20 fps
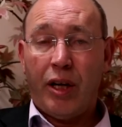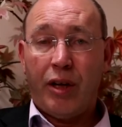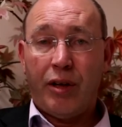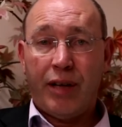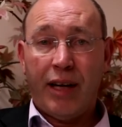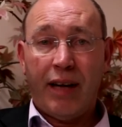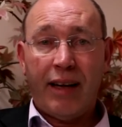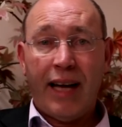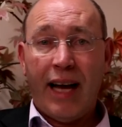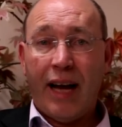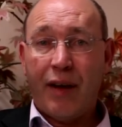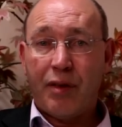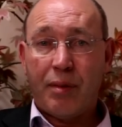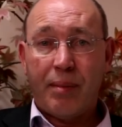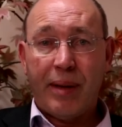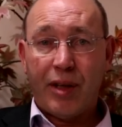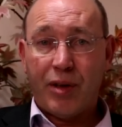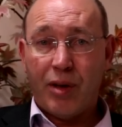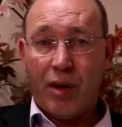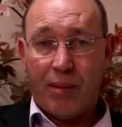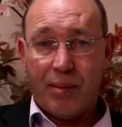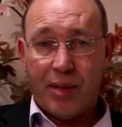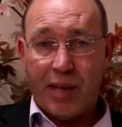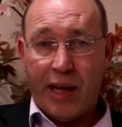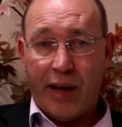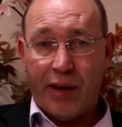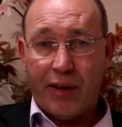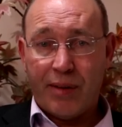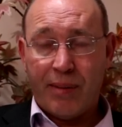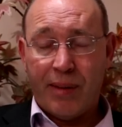You don't have to be a top
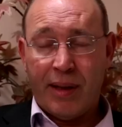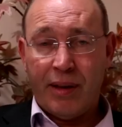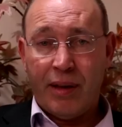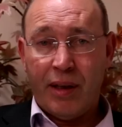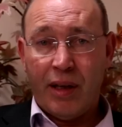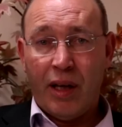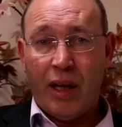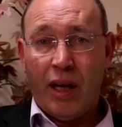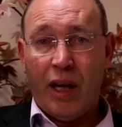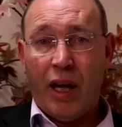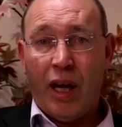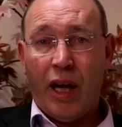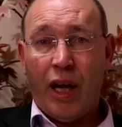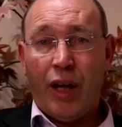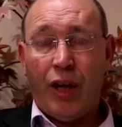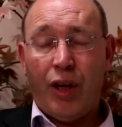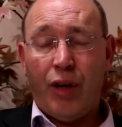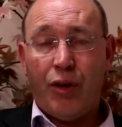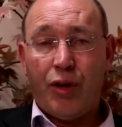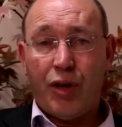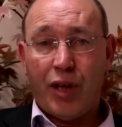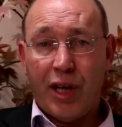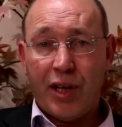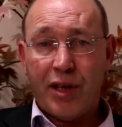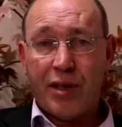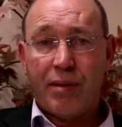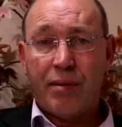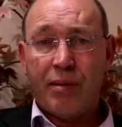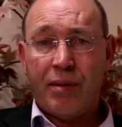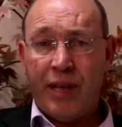salesman. You
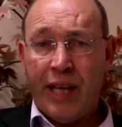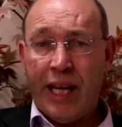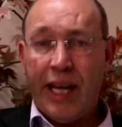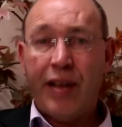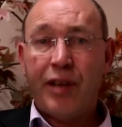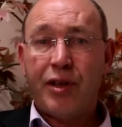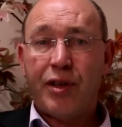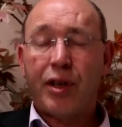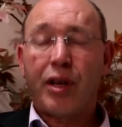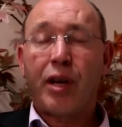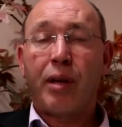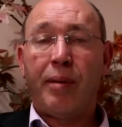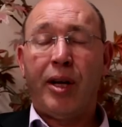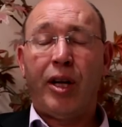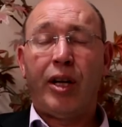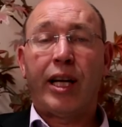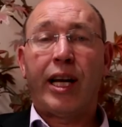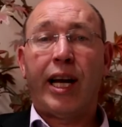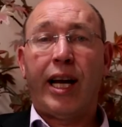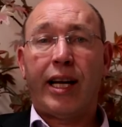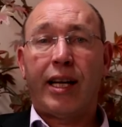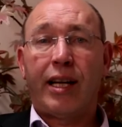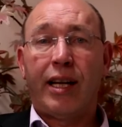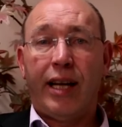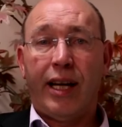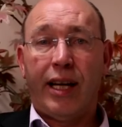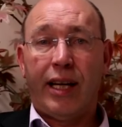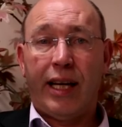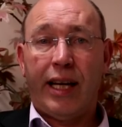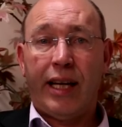just need to communicate
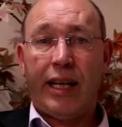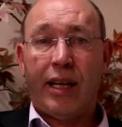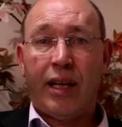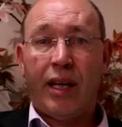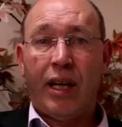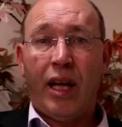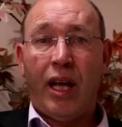clearly.